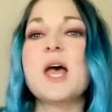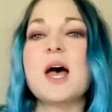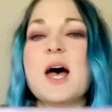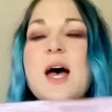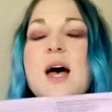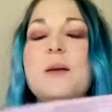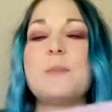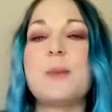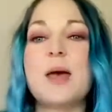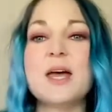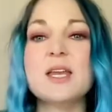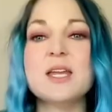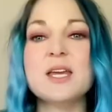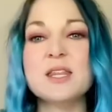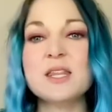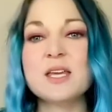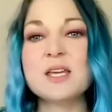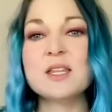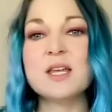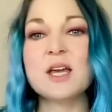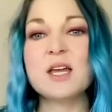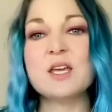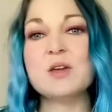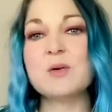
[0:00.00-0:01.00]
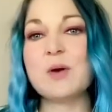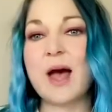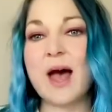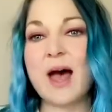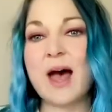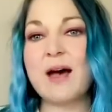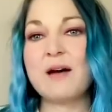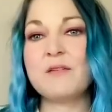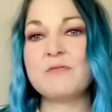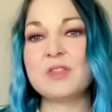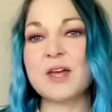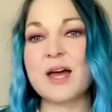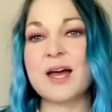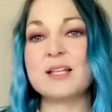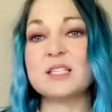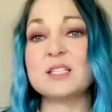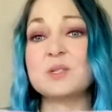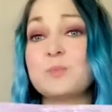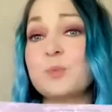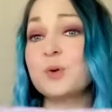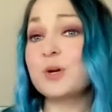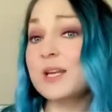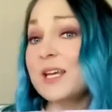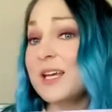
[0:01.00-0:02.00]
Anything that you have that's
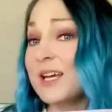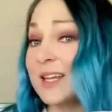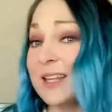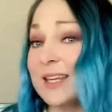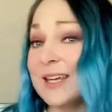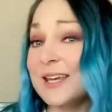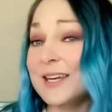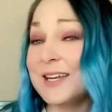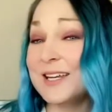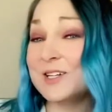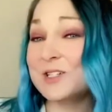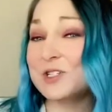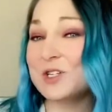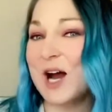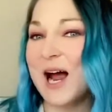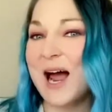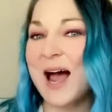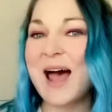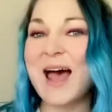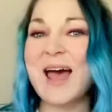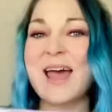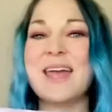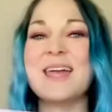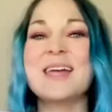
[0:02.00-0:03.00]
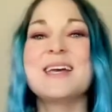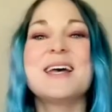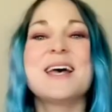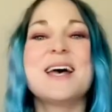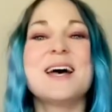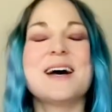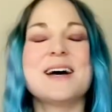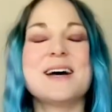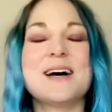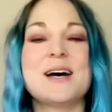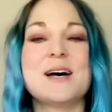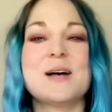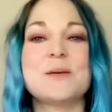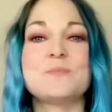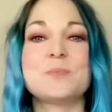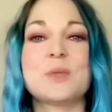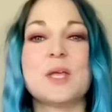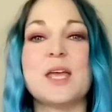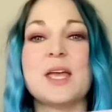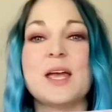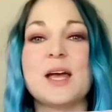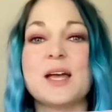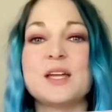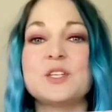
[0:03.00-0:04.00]
pretty clean and dry,
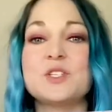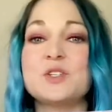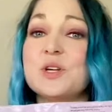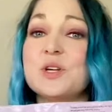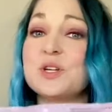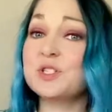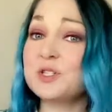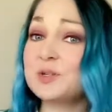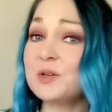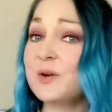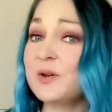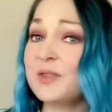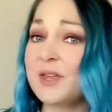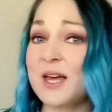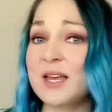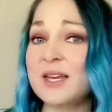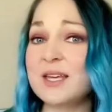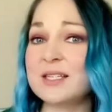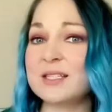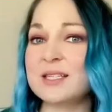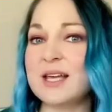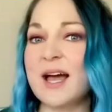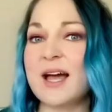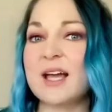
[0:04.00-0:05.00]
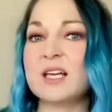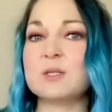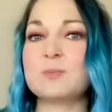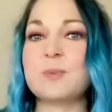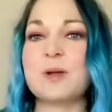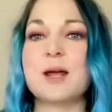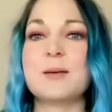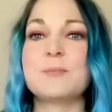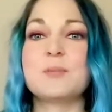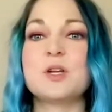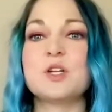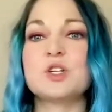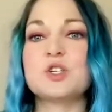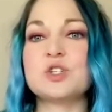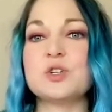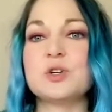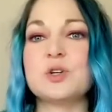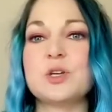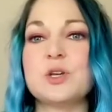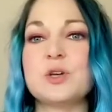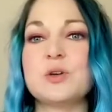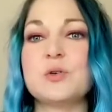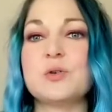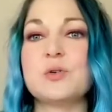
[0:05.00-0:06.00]
and do it with any size, but I'm going to show
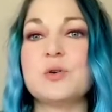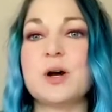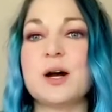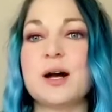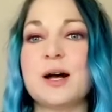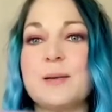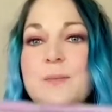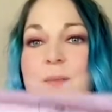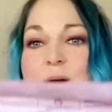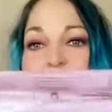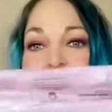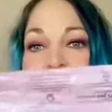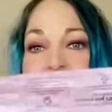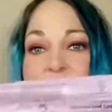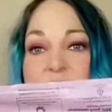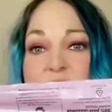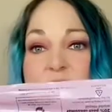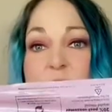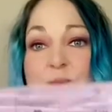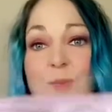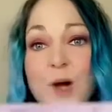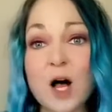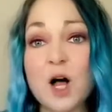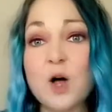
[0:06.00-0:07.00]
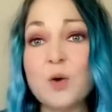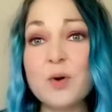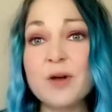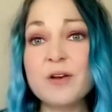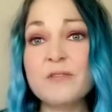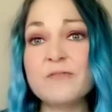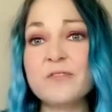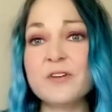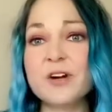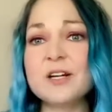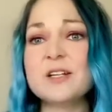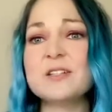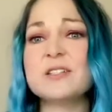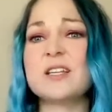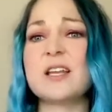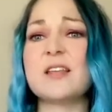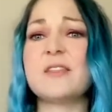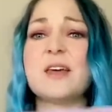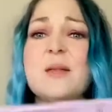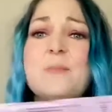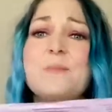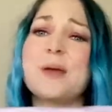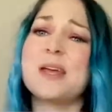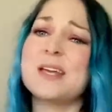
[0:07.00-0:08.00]
you on this small one first, and
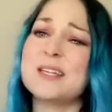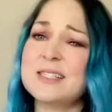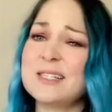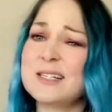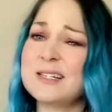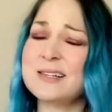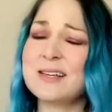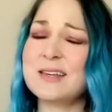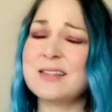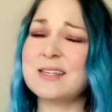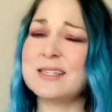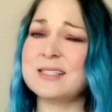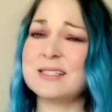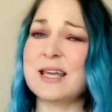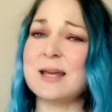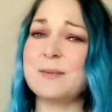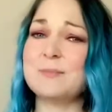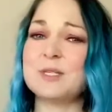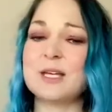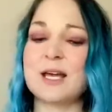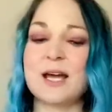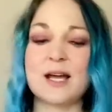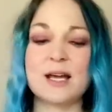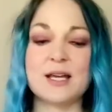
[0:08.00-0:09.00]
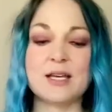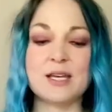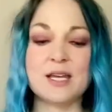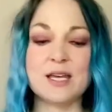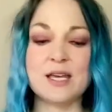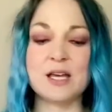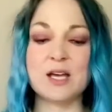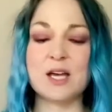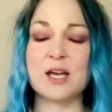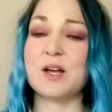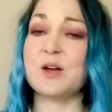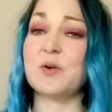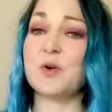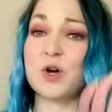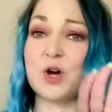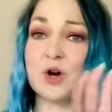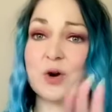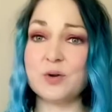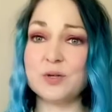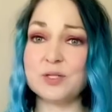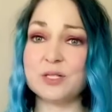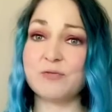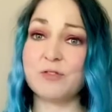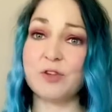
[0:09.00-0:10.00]
then basically the same technique
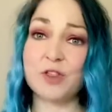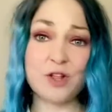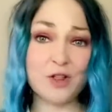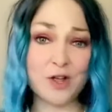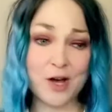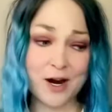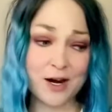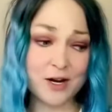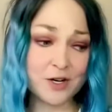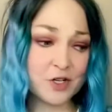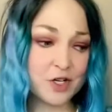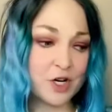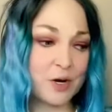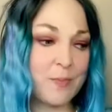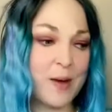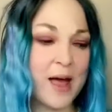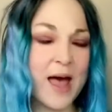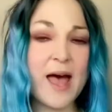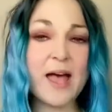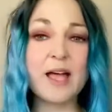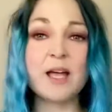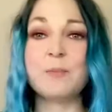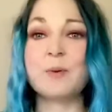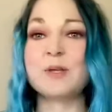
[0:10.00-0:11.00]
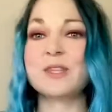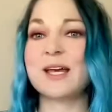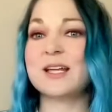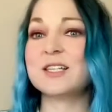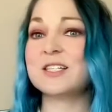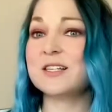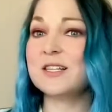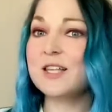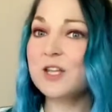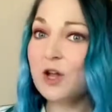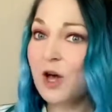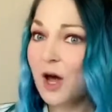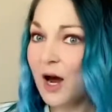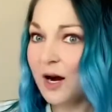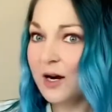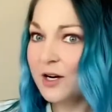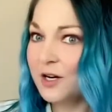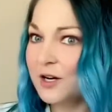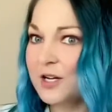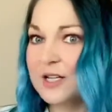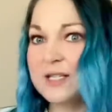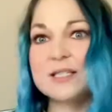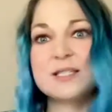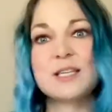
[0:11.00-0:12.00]
goes for the larger bag, but that's a little
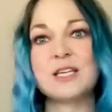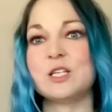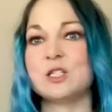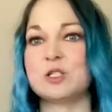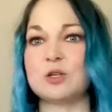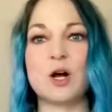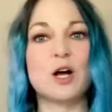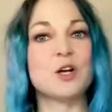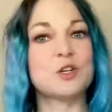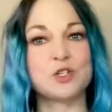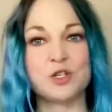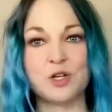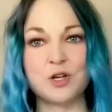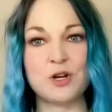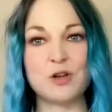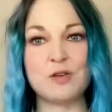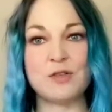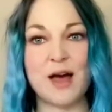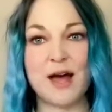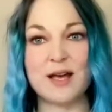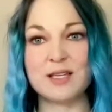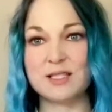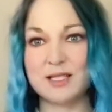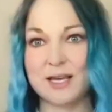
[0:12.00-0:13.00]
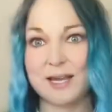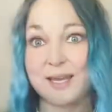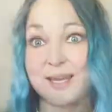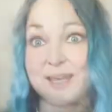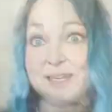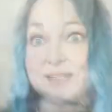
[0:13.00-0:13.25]
harder to see, so I'll show you that second.